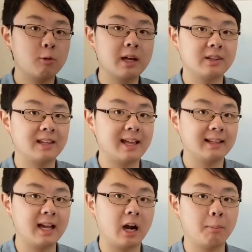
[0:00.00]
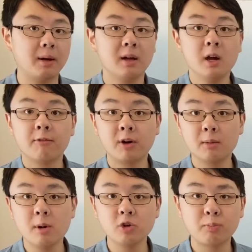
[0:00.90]
We'll get to that later. But for the
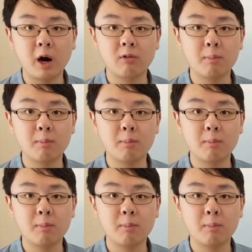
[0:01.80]
most part,